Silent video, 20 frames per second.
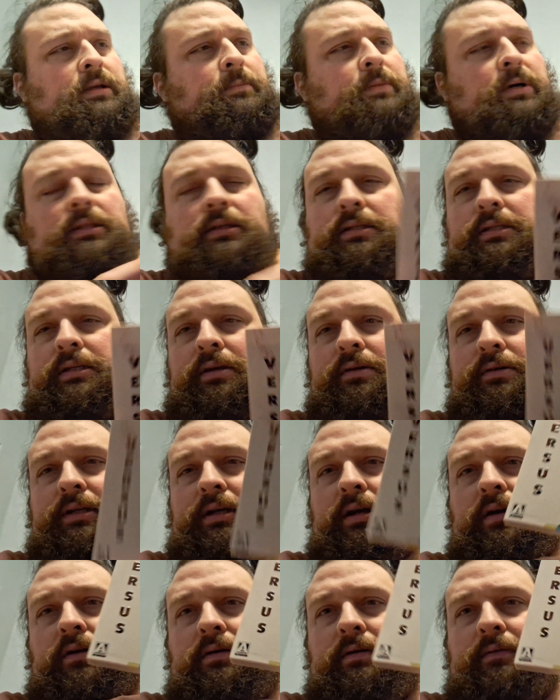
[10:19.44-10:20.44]
I bought this years
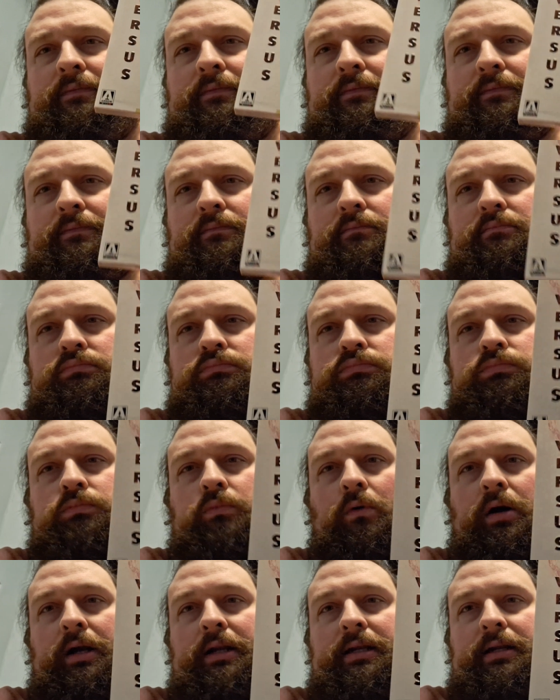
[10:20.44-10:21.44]
ago. I've
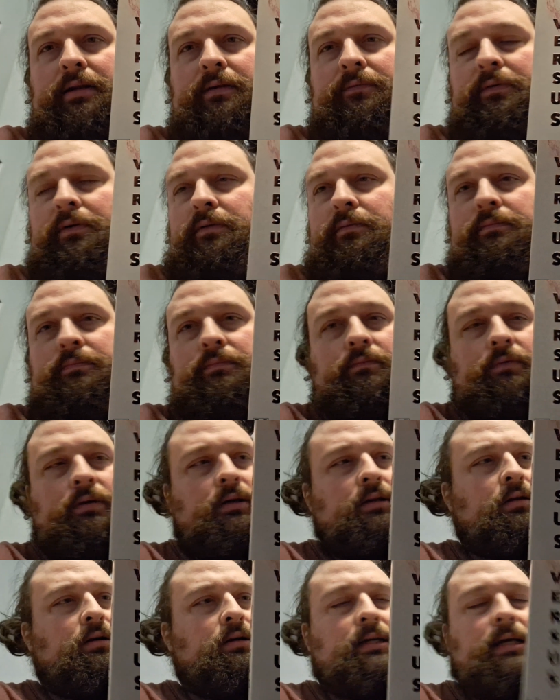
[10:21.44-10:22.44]
wanted it for a
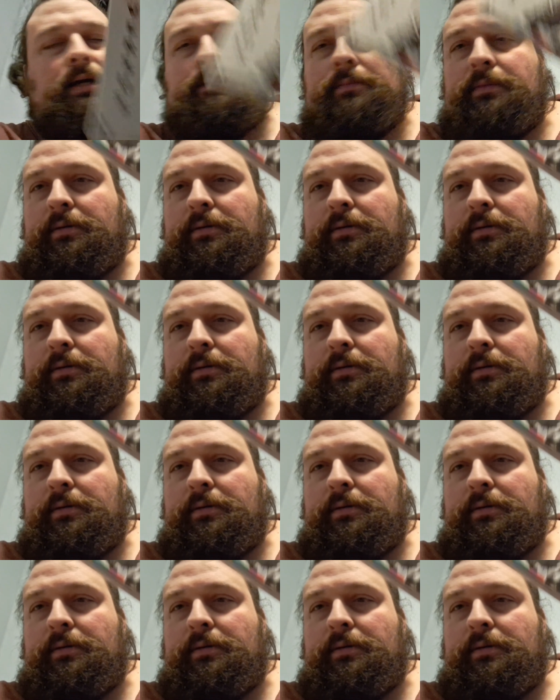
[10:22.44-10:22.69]
really long time.